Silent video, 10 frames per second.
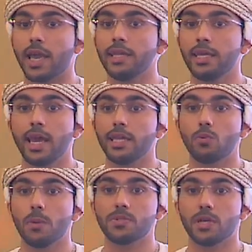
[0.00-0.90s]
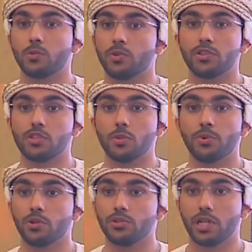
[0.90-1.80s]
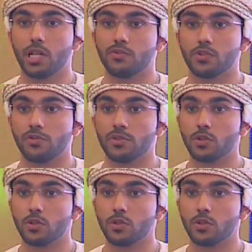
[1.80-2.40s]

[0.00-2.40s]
any website with a distributed denial of service.